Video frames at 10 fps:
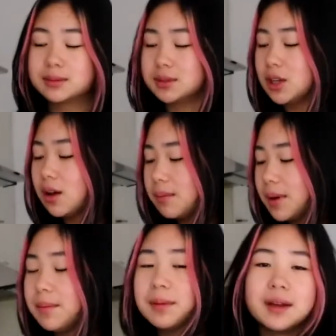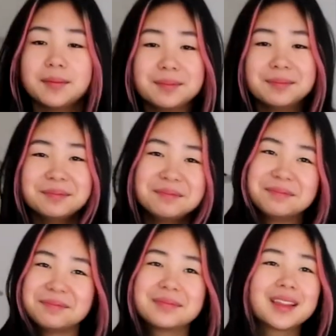some salt and pepper
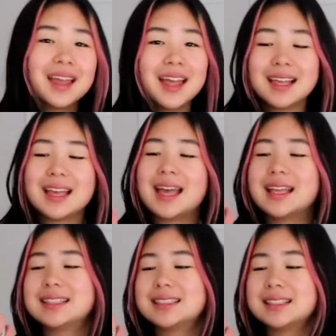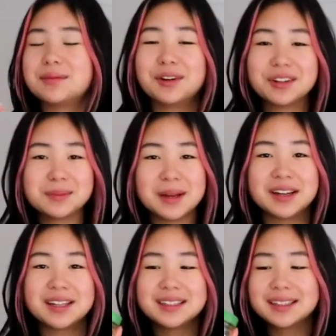and some
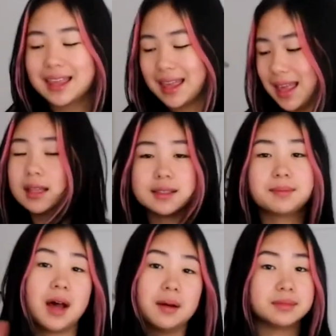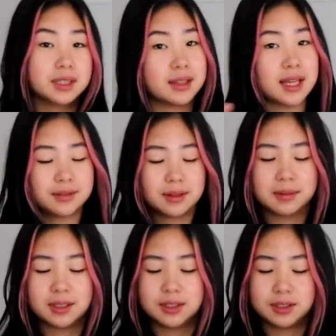rosemary and some parm. So that's what I'm
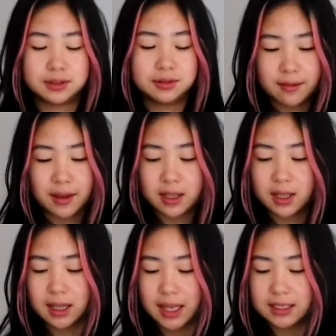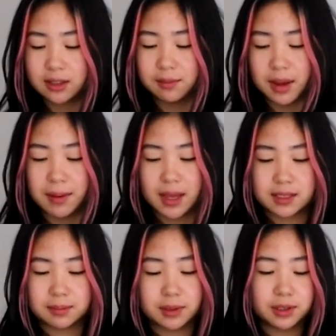gonna do. If I could collect it off my pans
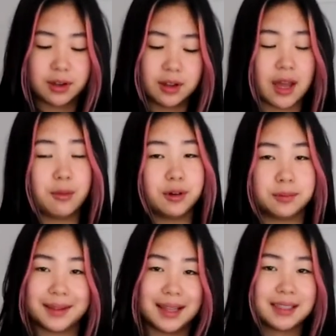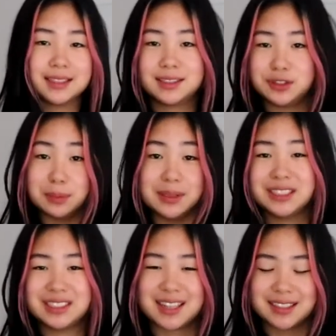and put it on, I would, but that's super
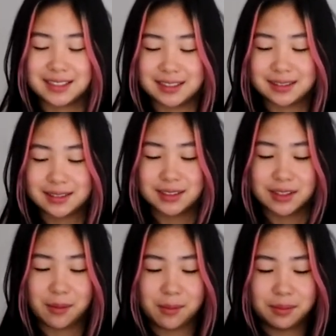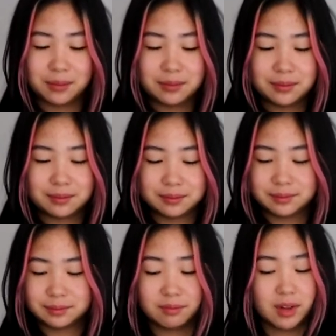disgusting. So
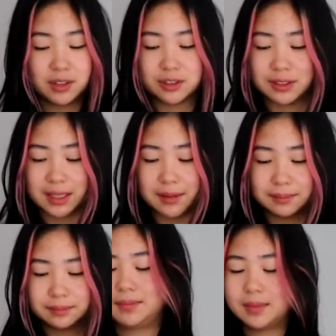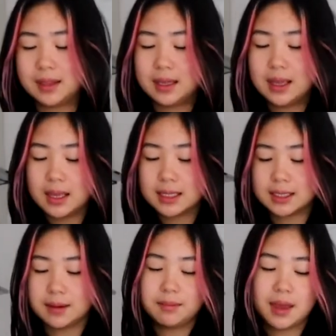we're not doing that.
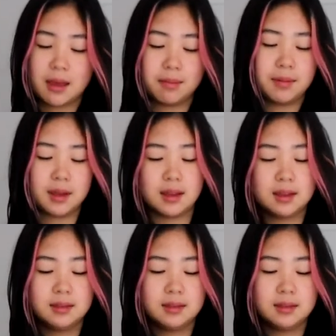Some pepper.